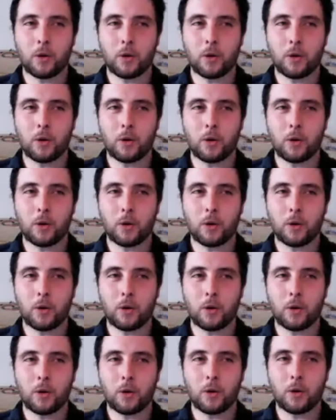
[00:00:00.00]
yeah, just to
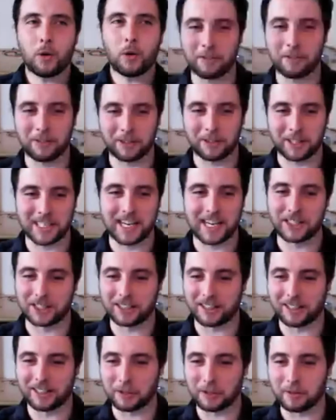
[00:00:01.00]
go kind of off on a tangent
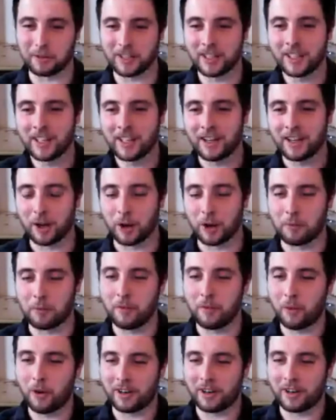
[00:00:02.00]
a little bit,
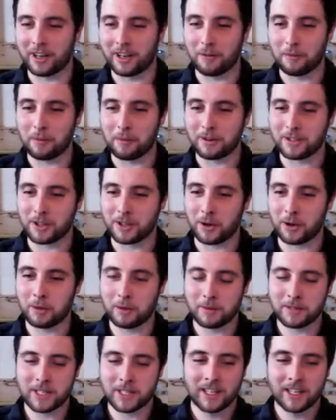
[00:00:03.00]
um, what I love about
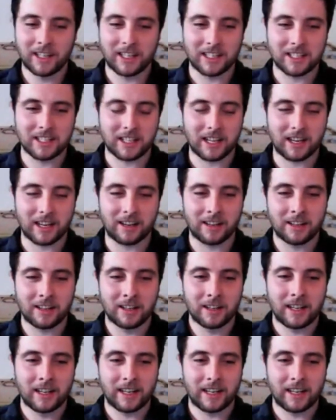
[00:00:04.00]
time-lapse is that.